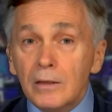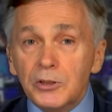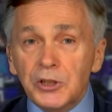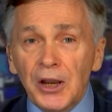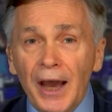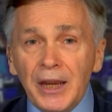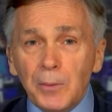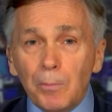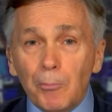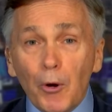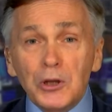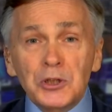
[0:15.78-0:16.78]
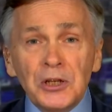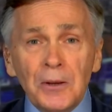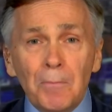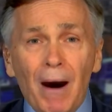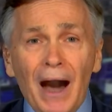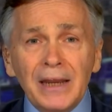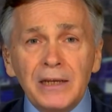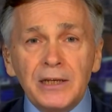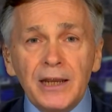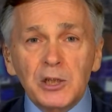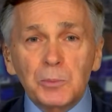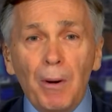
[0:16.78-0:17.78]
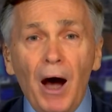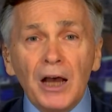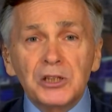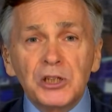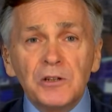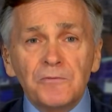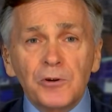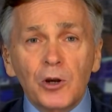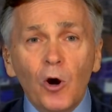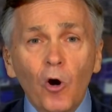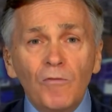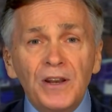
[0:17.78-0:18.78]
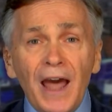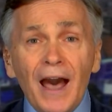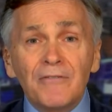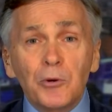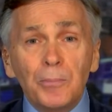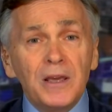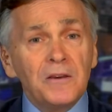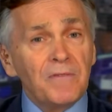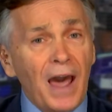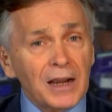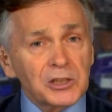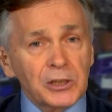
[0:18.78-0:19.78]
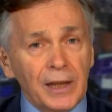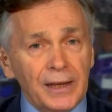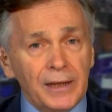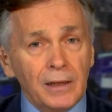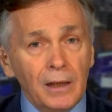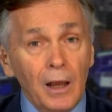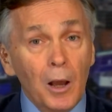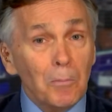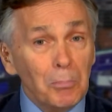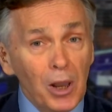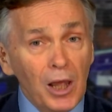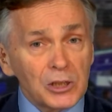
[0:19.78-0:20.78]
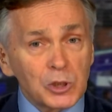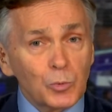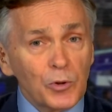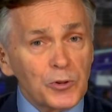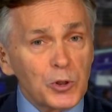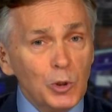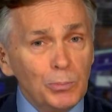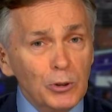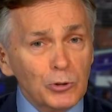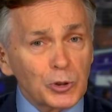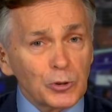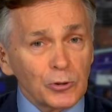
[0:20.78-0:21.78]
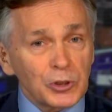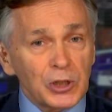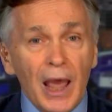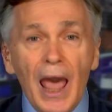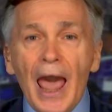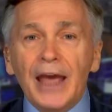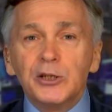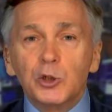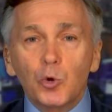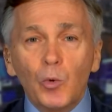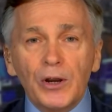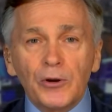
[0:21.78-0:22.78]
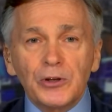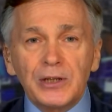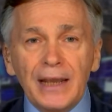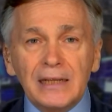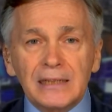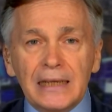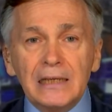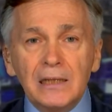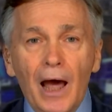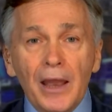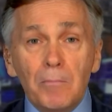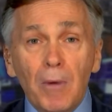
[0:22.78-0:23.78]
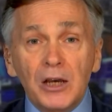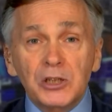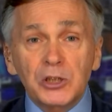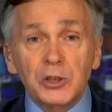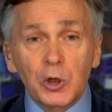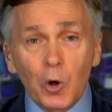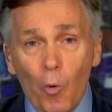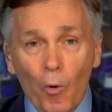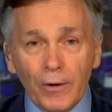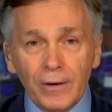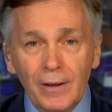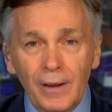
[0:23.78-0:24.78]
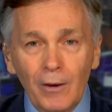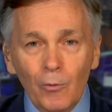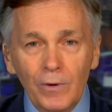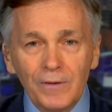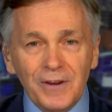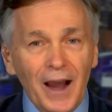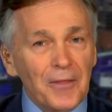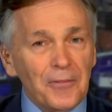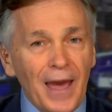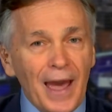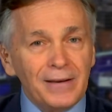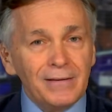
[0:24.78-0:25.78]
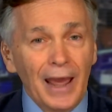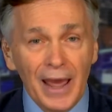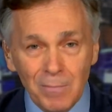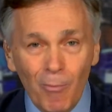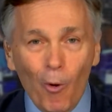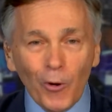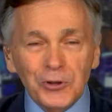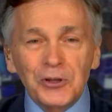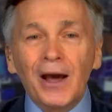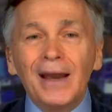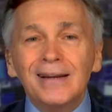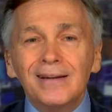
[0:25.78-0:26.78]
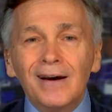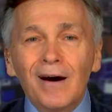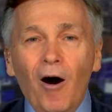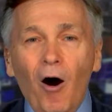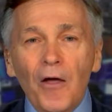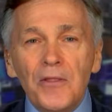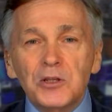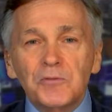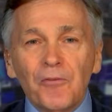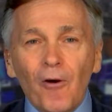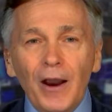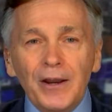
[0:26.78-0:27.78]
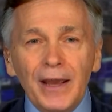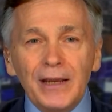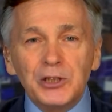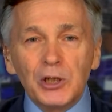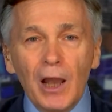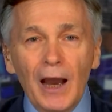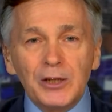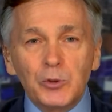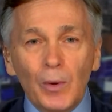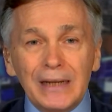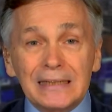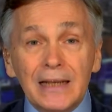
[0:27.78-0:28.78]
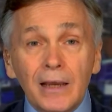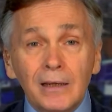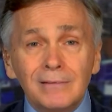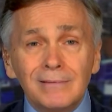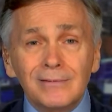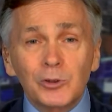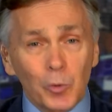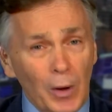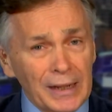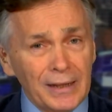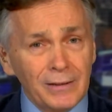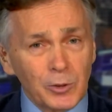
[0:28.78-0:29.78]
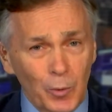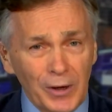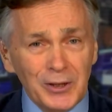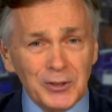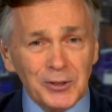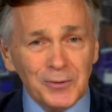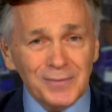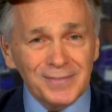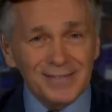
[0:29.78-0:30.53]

Tonight, President Biden tests positive for COVID after being vaccinated, plus with two boosters. And Twitter takes Elon Musk to court. We've got that and more tonight on this Friday, July 22nd. 2022.